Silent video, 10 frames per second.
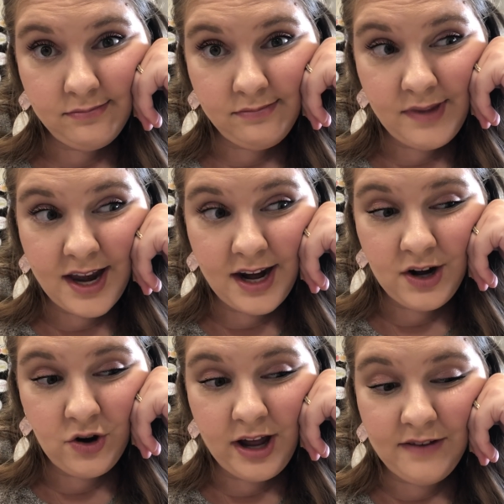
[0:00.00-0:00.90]
then I
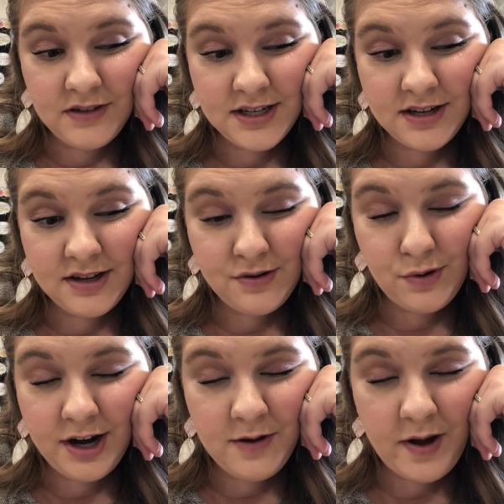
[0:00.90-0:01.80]
don't have to
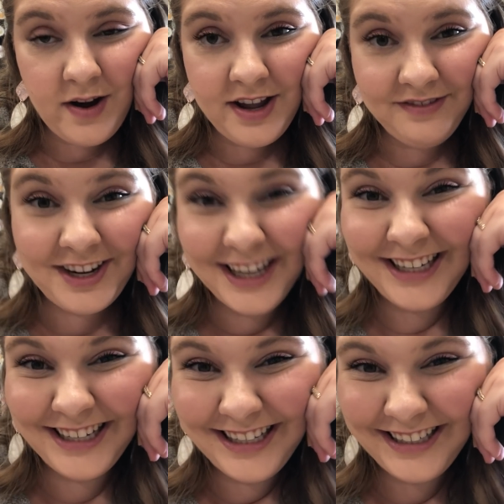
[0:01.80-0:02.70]
worry about it.
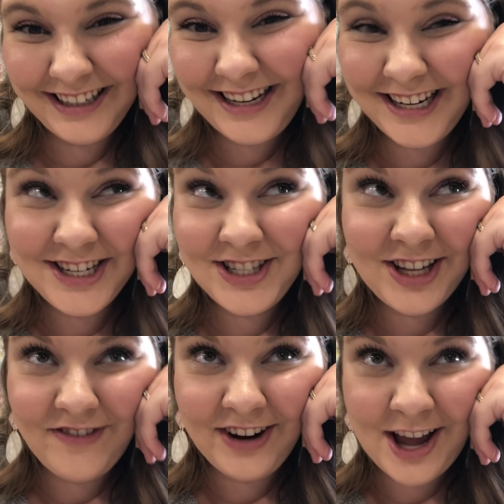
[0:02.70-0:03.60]
Can just
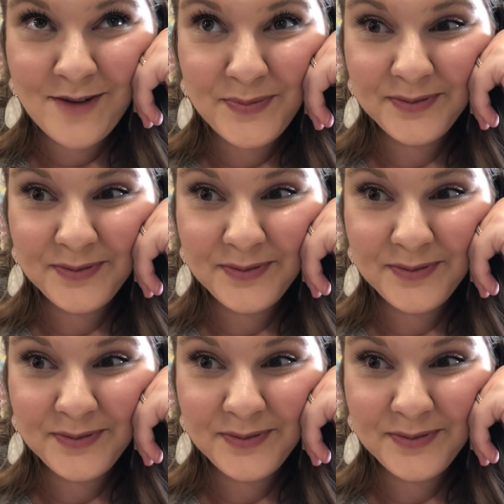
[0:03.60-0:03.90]
cover it up.